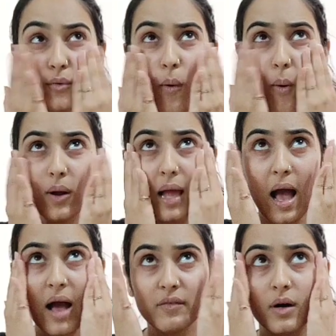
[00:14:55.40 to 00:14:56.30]
And you
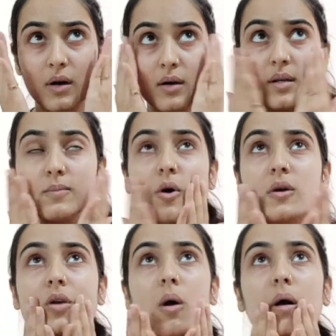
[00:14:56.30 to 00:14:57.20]
all have heard
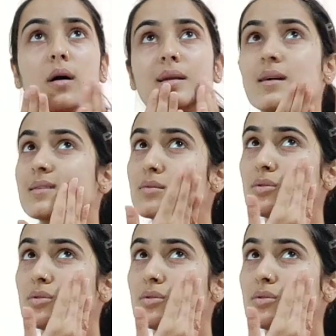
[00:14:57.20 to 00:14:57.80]
about or